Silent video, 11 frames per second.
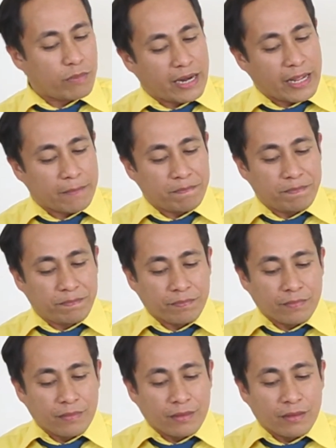believe
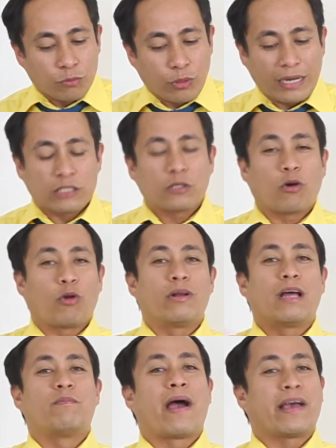there is
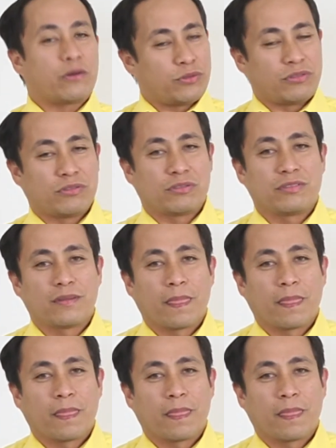coronavirus.